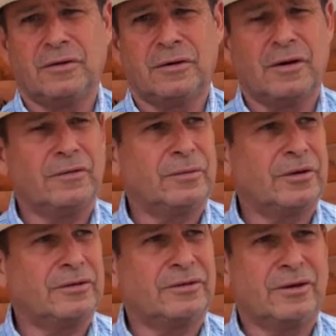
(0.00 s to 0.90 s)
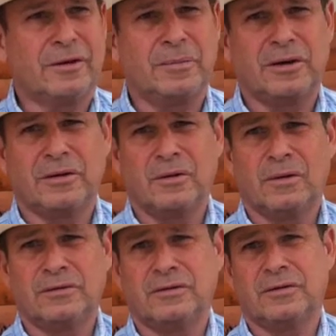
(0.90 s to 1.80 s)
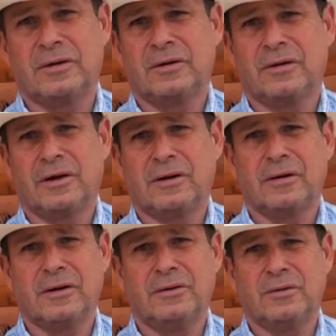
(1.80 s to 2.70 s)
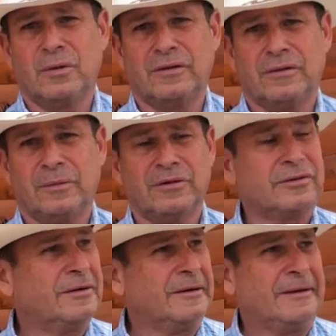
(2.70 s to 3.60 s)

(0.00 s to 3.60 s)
The government's making noises. They're going to take our guns away from us.